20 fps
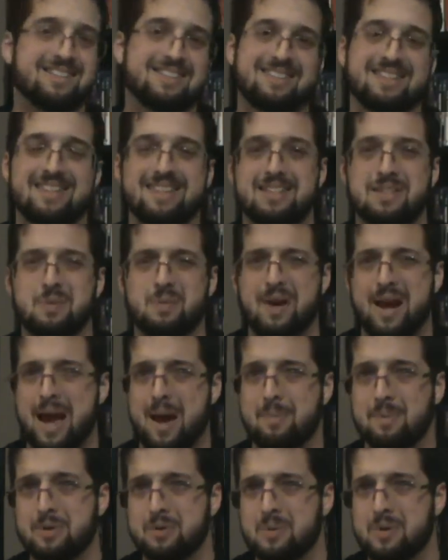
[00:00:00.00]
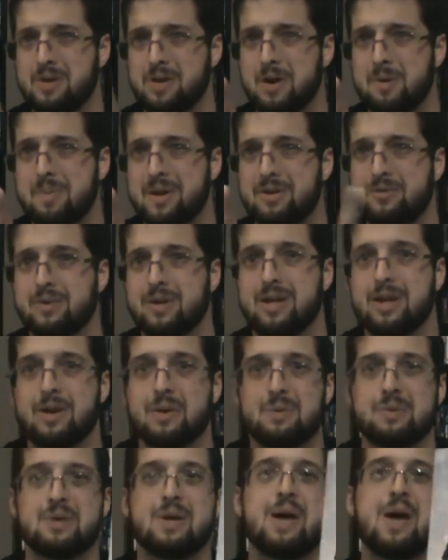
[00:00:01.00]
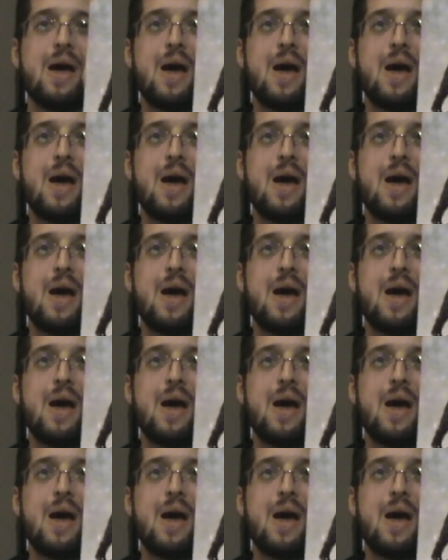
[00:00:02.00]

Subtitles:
See, this is what happens when you don't make videos.